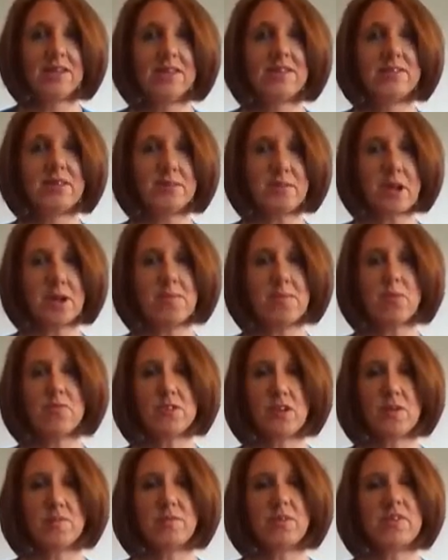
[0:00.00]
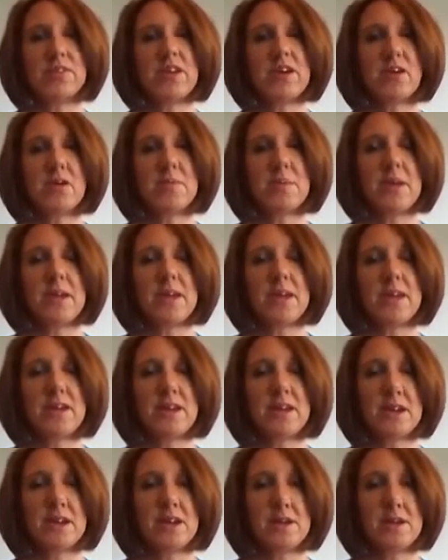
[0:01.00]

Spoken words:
Some couples come to therapy